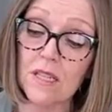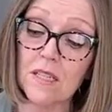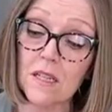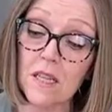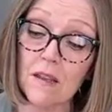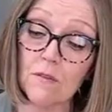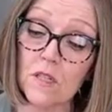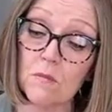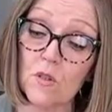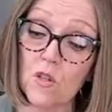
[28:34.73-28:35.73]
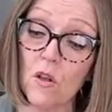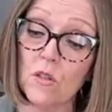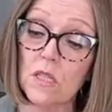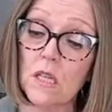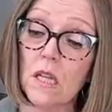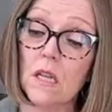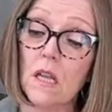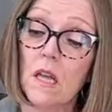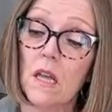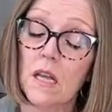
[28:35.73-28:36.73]
It does have some salt in
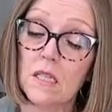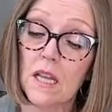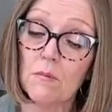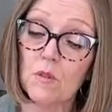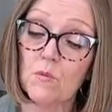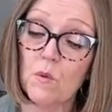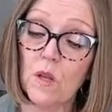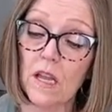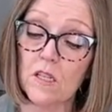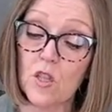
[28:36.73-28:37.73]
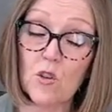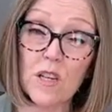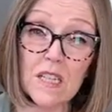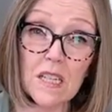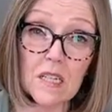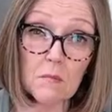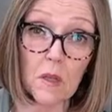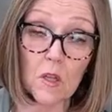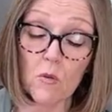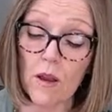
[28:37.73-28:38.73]
it. A tablespoon has 36
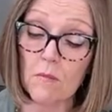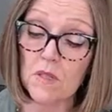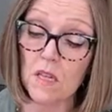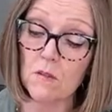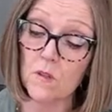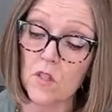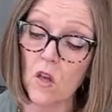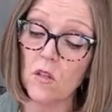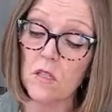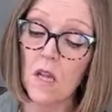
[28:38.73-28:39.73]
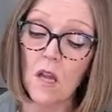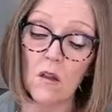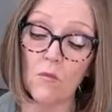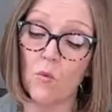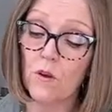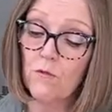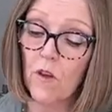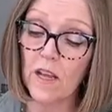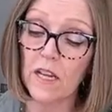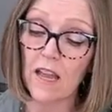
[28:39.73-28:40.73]
milligrams of salt. We're
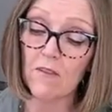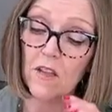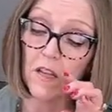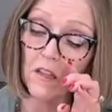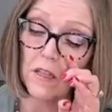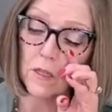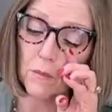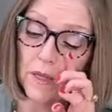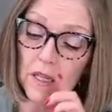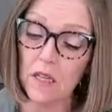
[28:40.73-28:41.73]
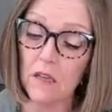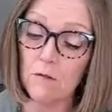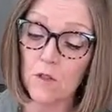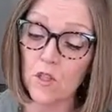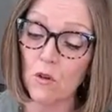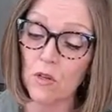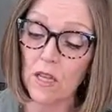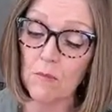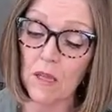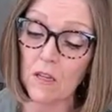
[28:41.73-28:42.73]
fine having a little bit of
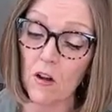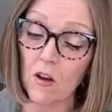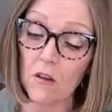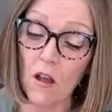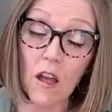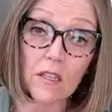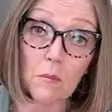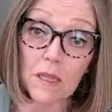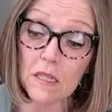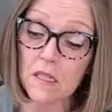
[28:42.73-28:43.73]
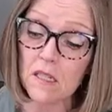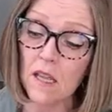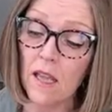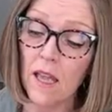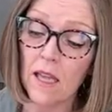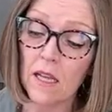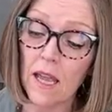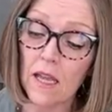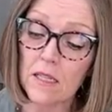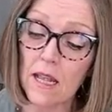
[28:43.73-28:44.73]
sodium in our condiments. It
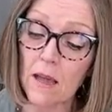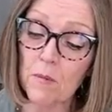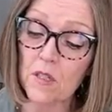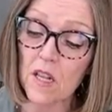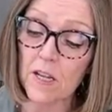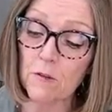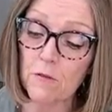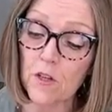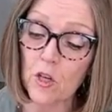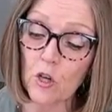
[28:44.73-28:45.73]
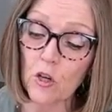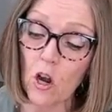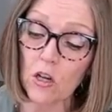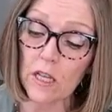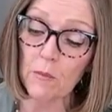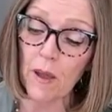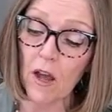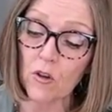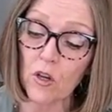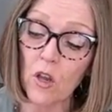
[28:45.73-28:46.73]
has apple cider vinegar, garlic
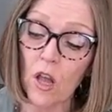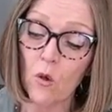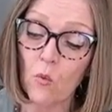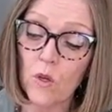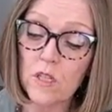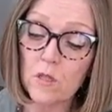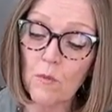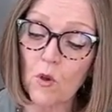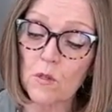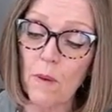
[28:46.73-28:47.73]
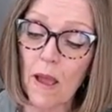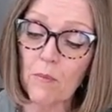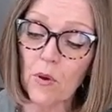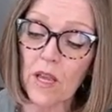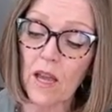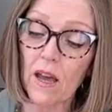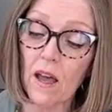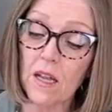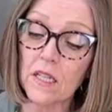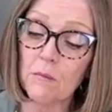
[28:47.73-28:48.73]
powder, wood-smoked paprika,
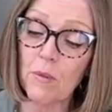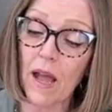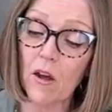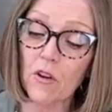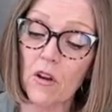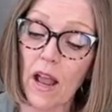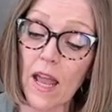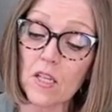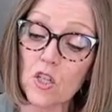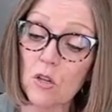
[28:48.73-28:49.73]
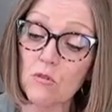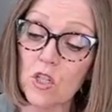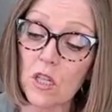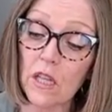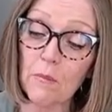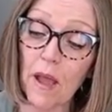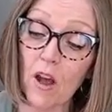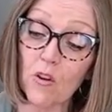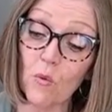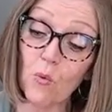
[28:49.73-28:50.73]
onion powder, ancho chili
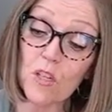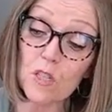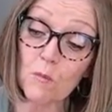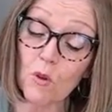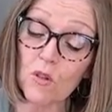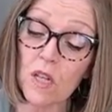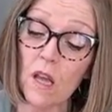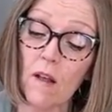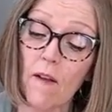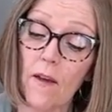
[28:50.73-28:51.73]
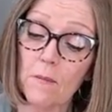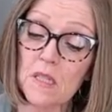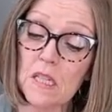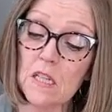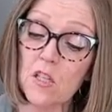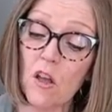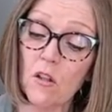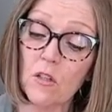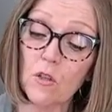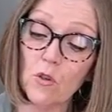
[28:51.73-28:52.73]
powder, wood-smoked sea
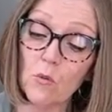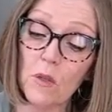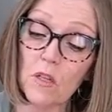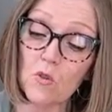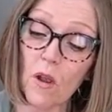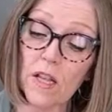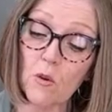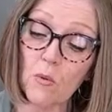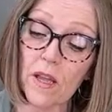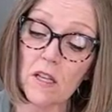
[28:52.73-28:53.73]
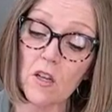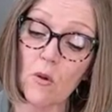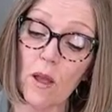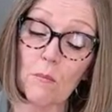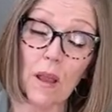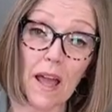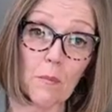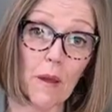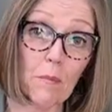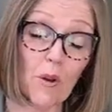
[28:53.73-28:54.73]
salt, cumin, dried oregano, and
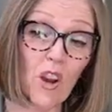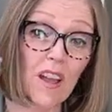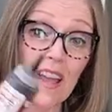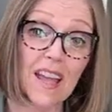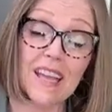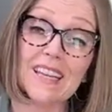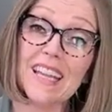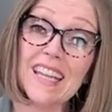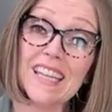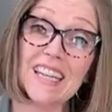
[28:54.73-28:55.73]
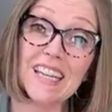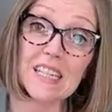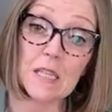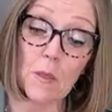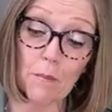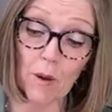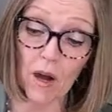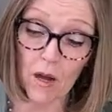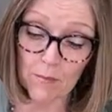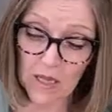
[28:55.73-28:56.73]
black pepper. And it is the
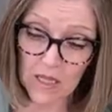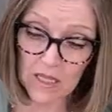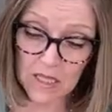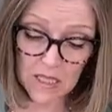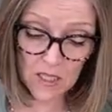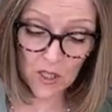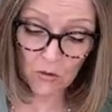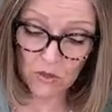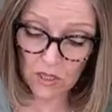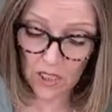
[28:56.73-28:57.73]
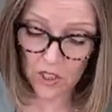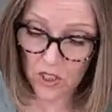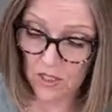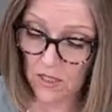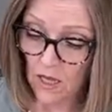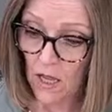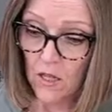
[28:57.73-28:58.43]
bomb. It's so delicious.